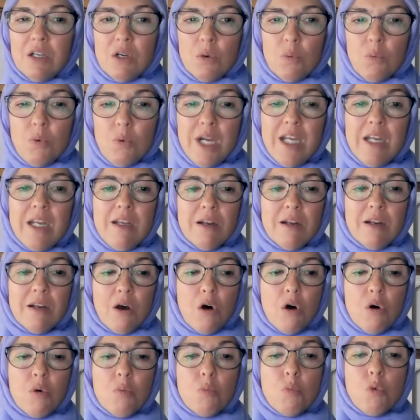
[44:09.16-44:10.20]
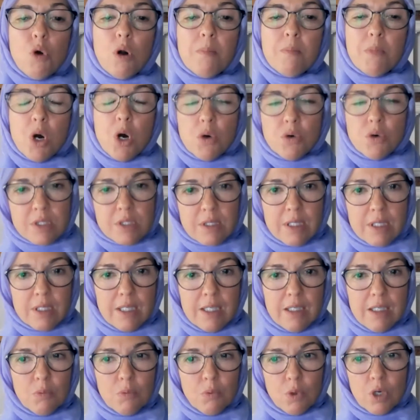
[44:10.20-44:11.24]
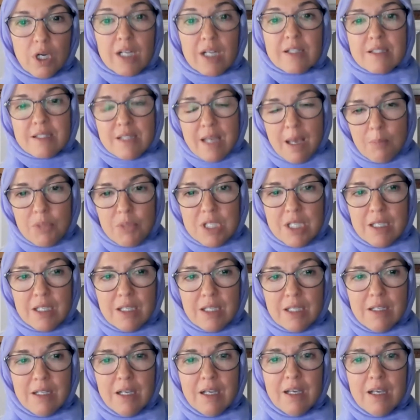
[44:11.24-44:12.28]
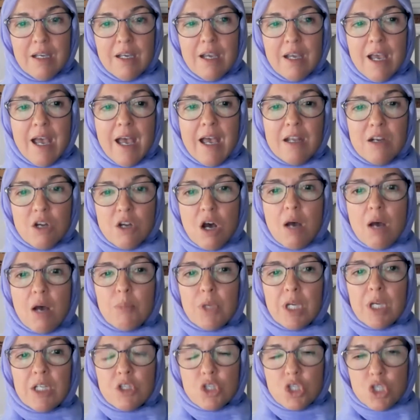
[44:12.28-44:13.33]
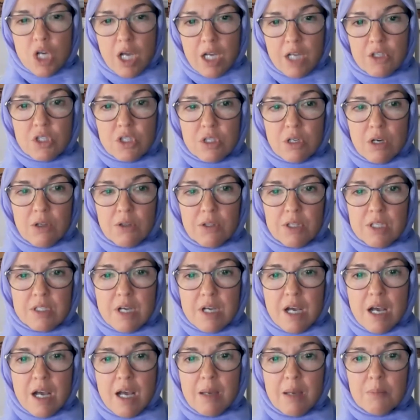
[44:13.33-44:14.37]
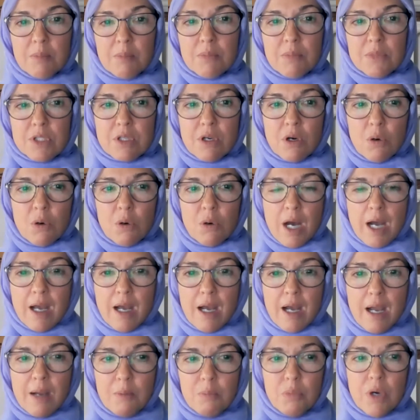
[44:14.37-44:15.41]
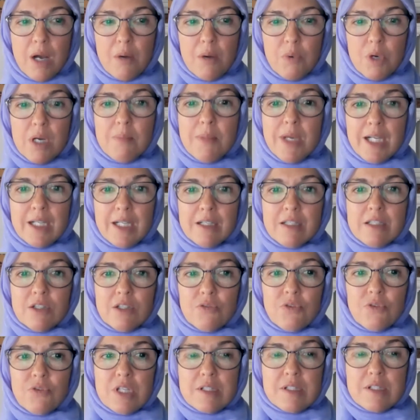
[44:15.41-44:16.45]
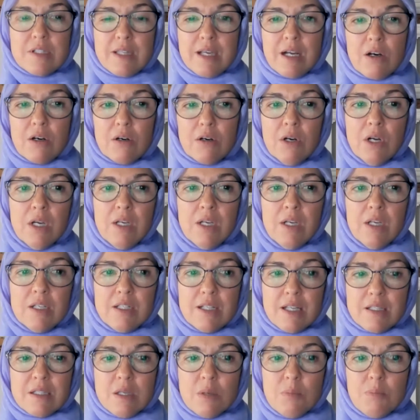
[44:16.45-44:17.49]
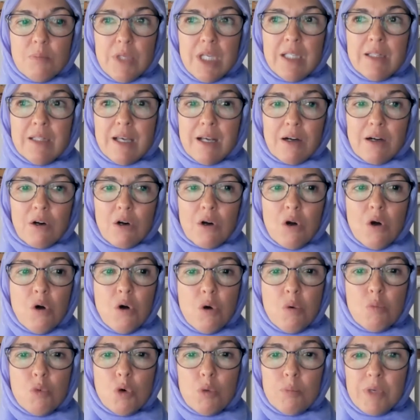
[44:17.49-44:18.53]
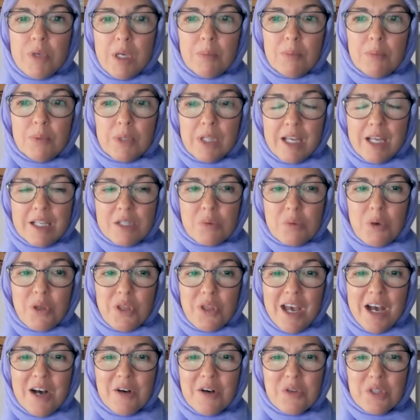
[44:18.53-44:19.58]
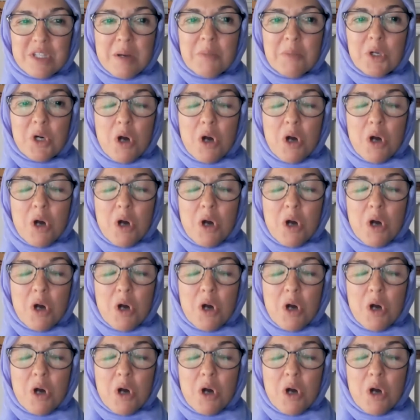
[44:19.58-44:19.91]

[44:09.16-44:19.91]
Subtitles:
a home where mostly we're accepted and not being judged all the time. So I want to make a difference there. Doesn't mean that our home will be a place without some